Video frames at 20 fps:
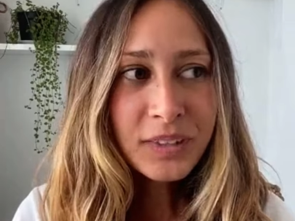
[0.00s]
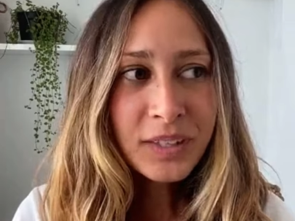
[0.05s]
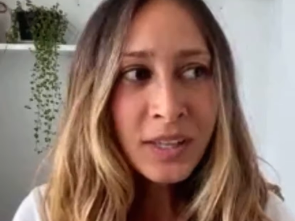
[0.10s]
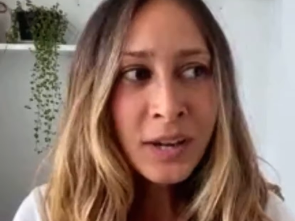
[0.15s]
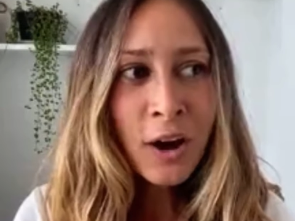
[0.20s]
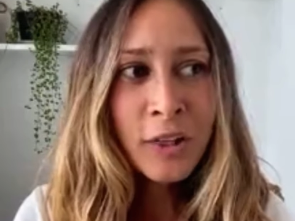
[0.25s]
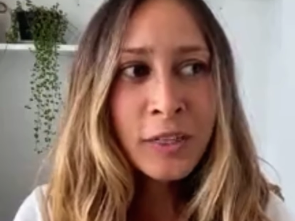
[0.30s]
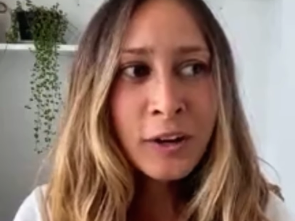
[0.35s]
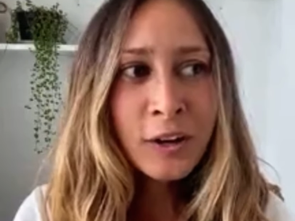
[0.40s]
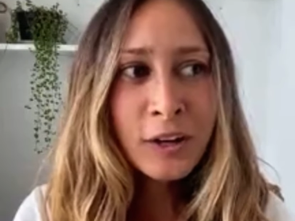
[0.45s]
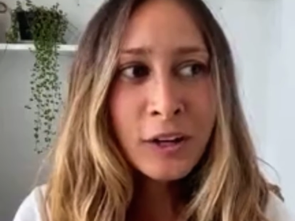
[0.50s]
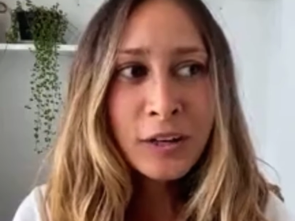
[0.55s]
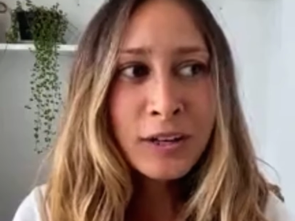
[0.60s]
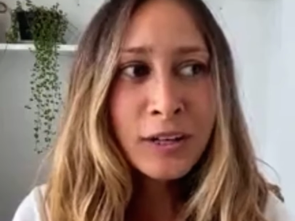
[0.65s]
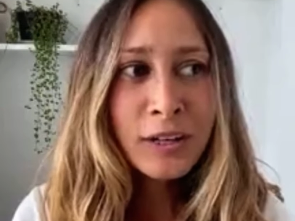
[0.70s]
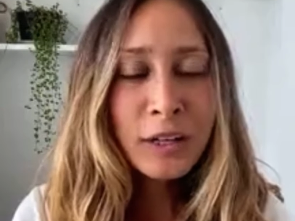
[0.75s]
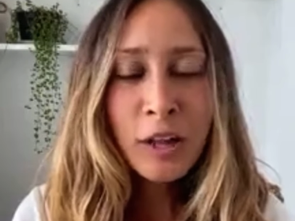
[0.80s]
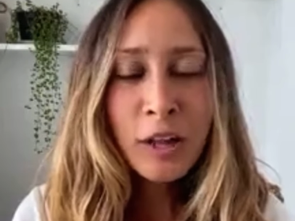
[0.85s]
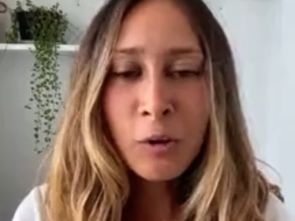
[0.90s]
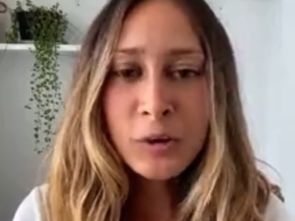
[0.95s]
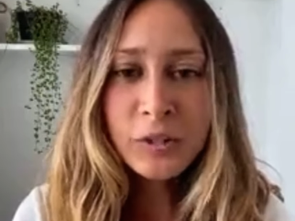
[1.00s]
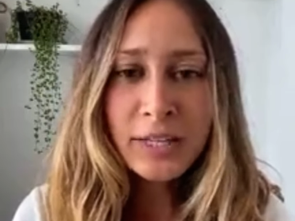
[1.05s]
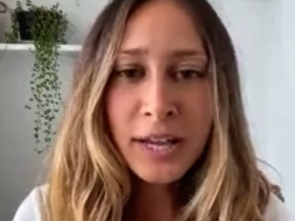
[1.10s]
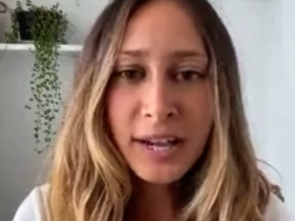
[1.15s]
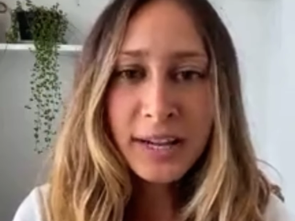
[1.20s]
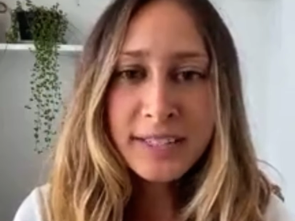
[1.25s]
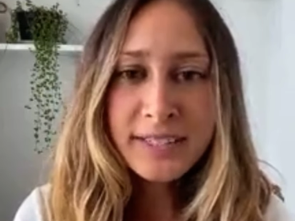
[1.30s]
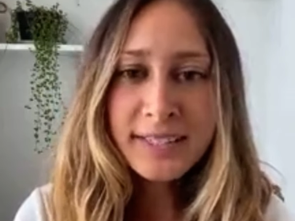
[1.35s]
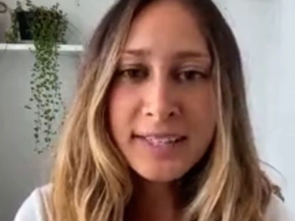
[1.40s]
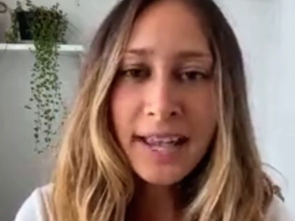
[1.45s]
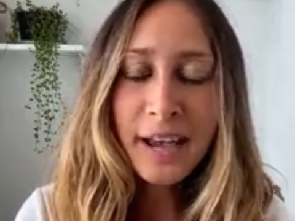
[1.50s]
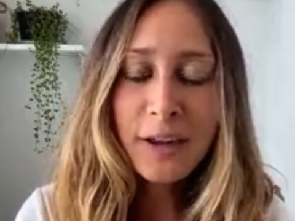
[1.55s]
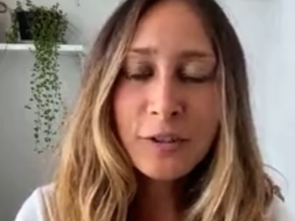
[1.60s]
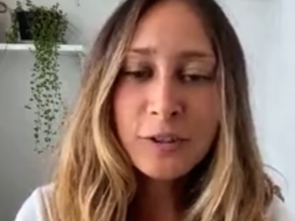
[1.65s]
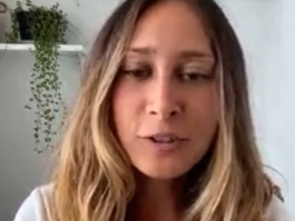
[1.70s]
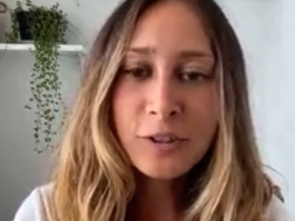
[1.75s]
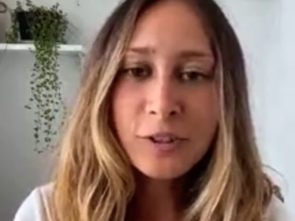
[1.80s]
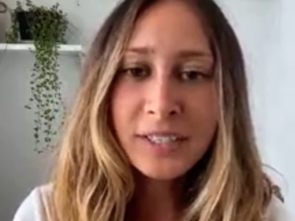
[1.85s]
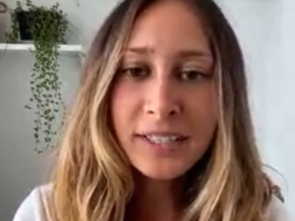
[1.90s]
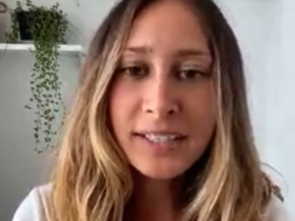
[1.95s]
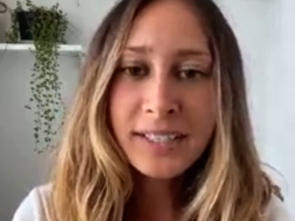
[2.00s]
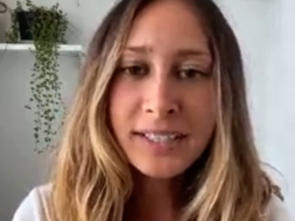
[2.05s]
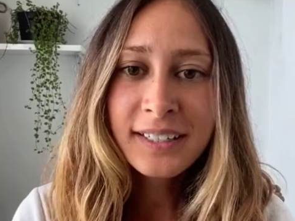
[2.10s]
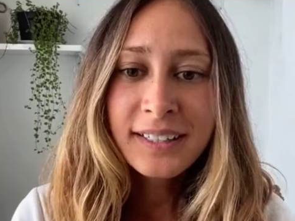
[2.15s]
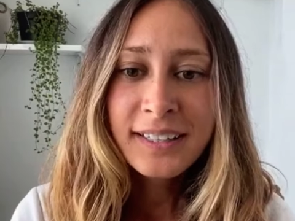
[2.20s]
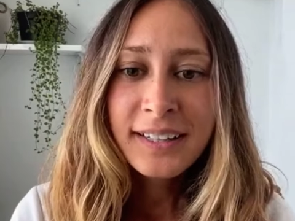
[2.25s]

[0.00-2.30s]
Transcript: other low tax country,